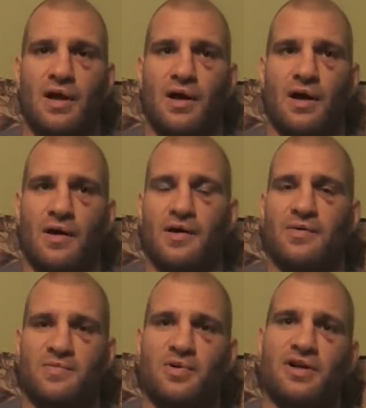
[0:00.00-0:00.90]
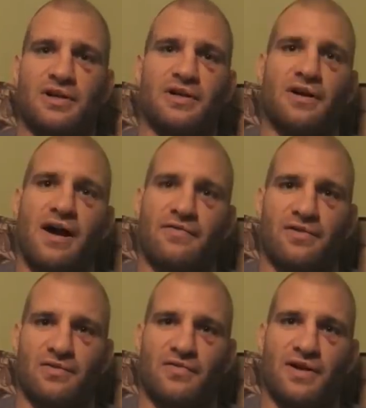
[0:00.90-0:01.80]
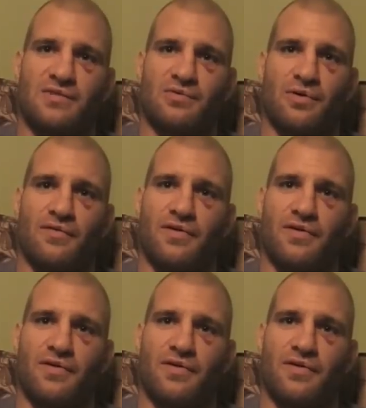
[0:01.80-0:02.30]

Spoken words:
It was pretty clear after those fights were over